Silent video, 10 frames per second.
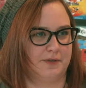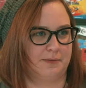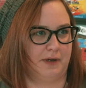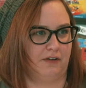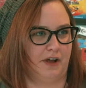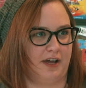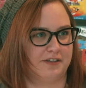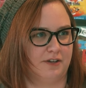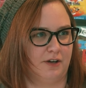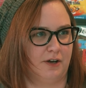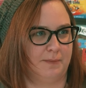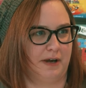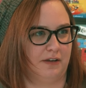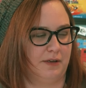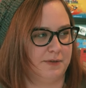uh, was it Michael Eisner
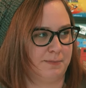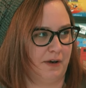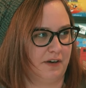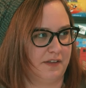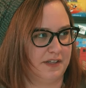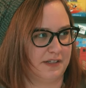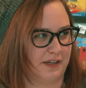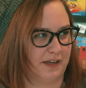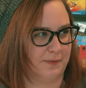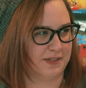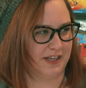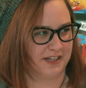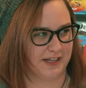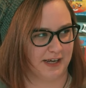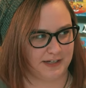apparently was part of this. Like it was
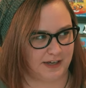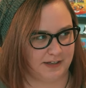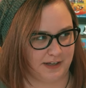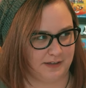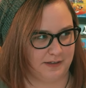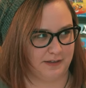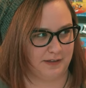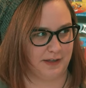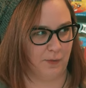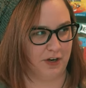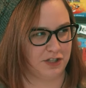his idea that oh,